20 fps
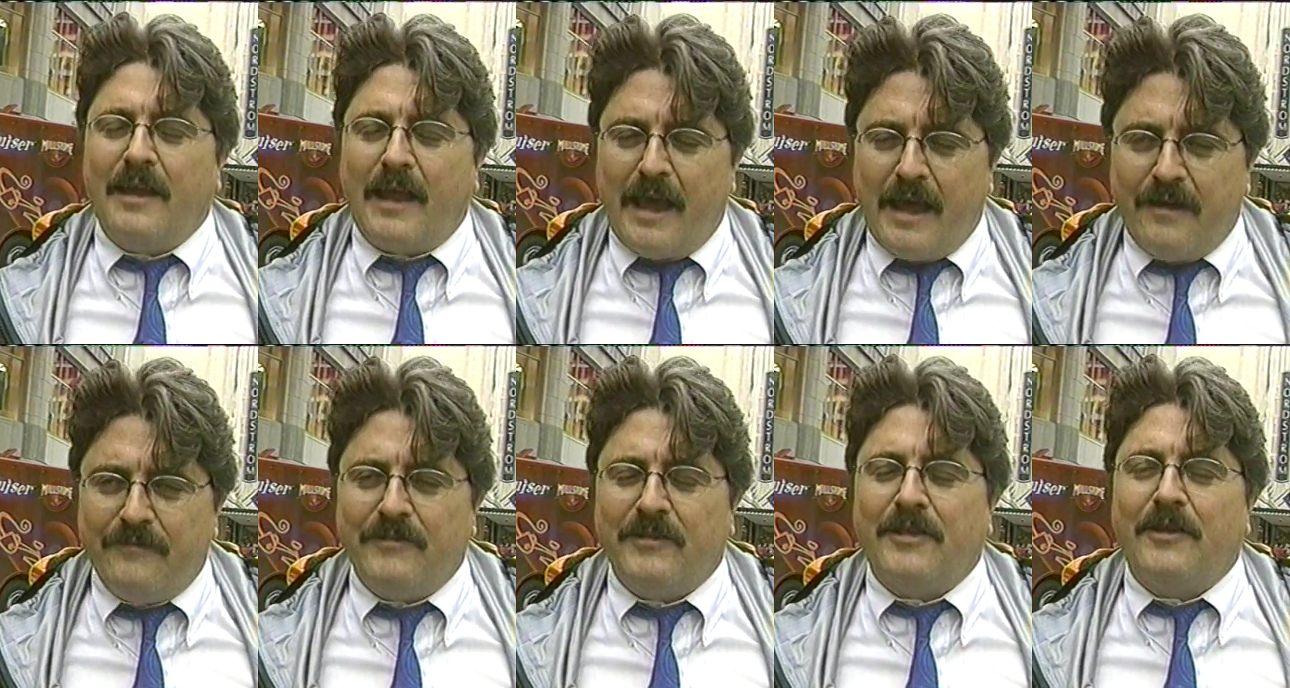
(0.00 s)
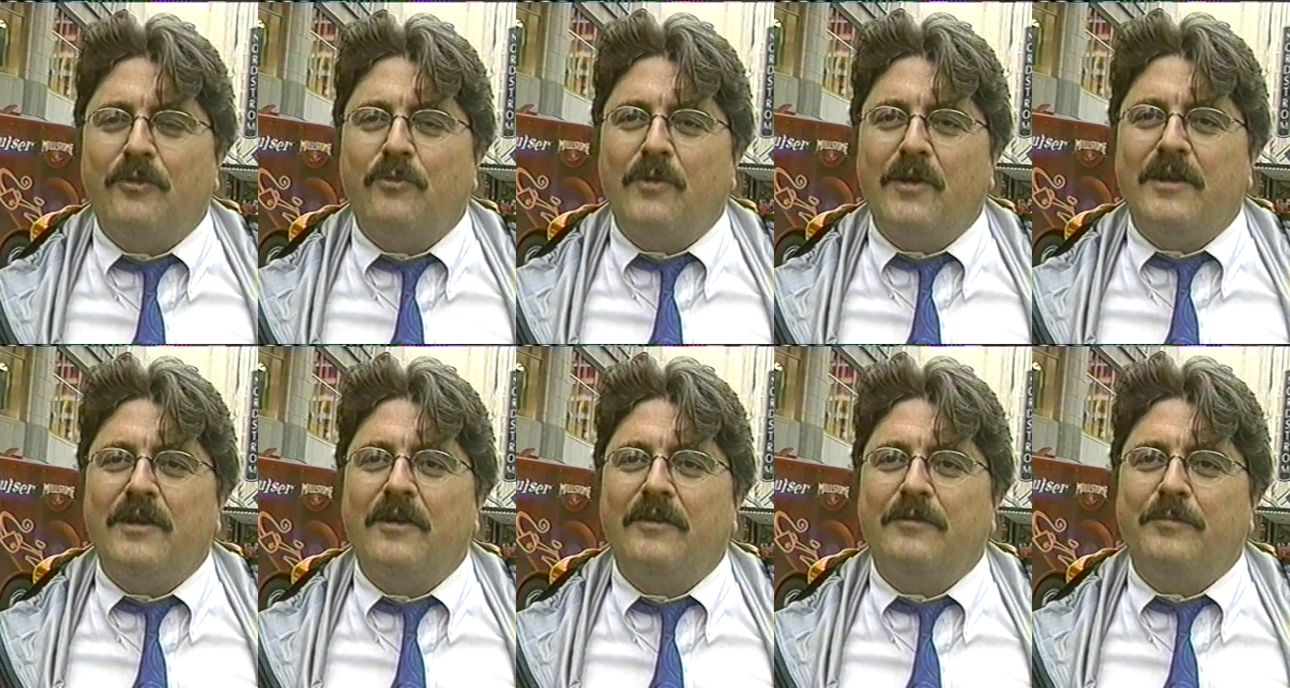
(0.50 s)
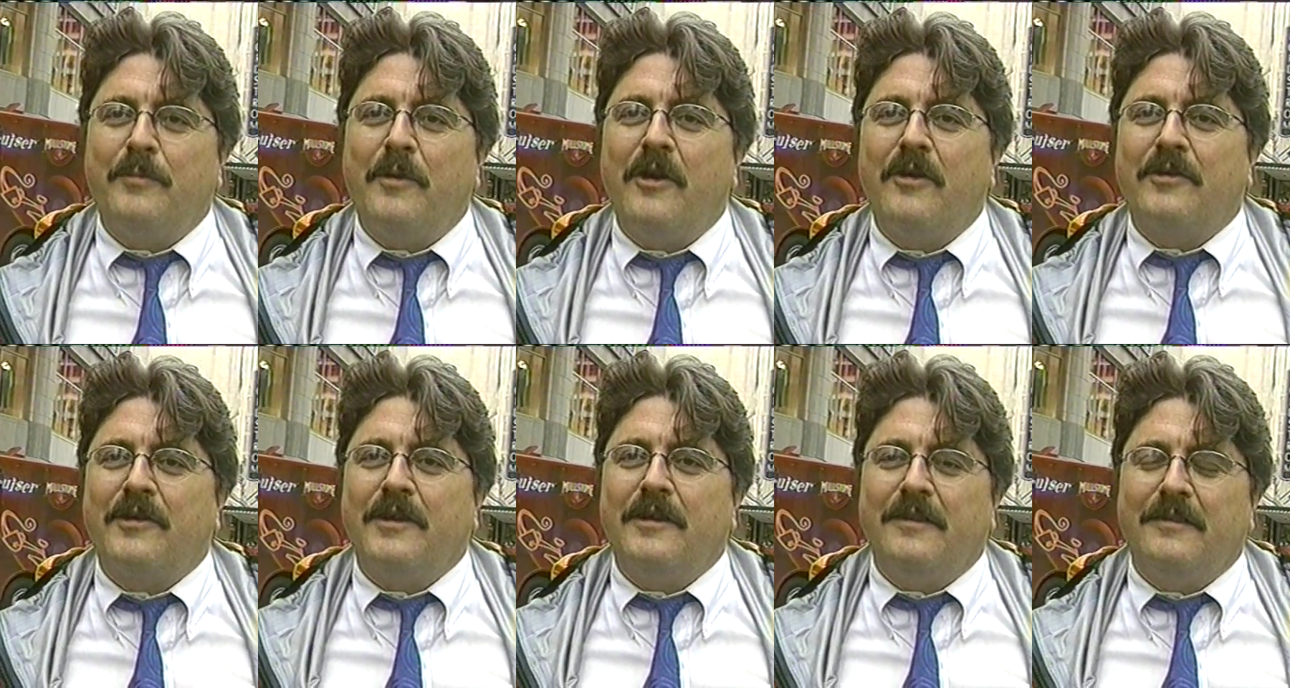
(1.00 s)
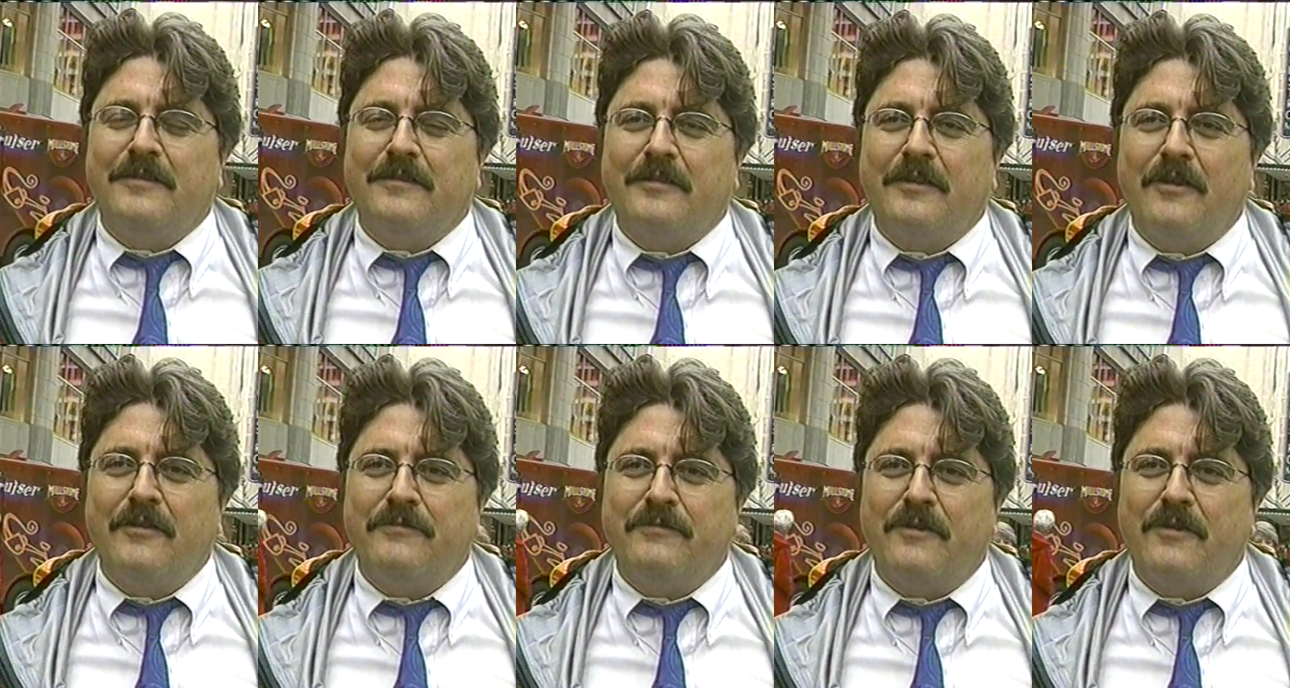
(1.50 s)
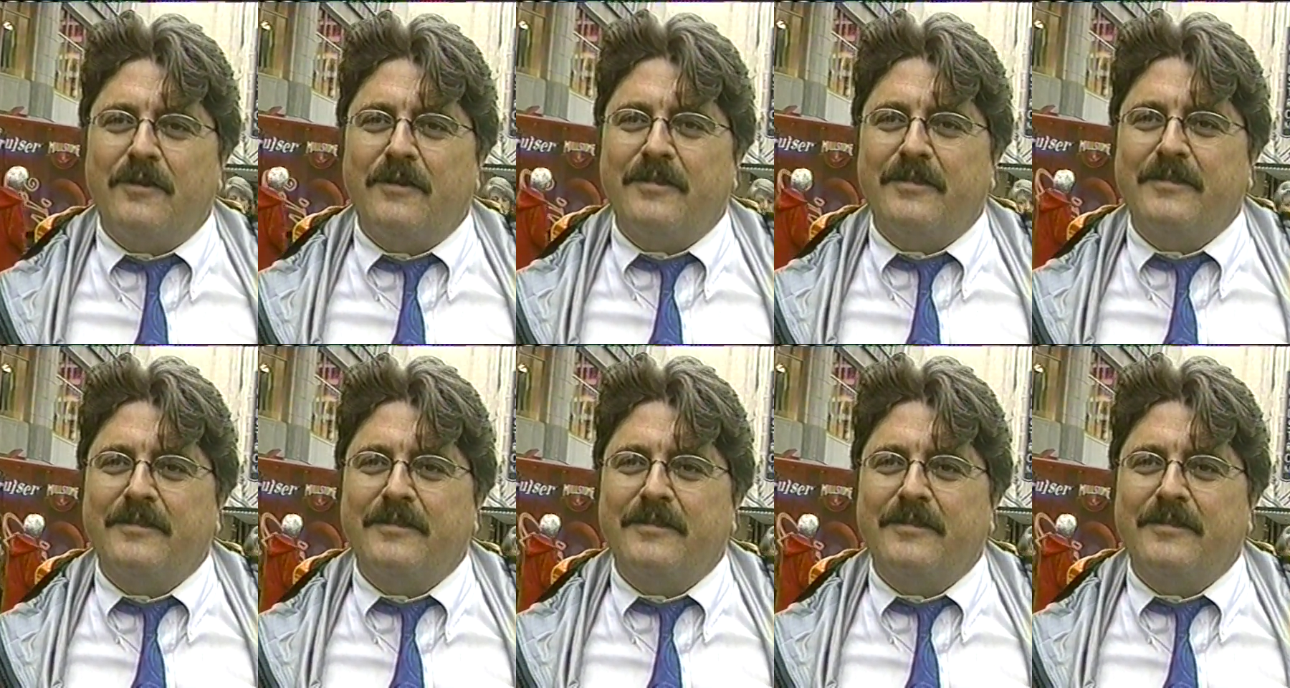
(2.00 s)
having their windows broken and so forth.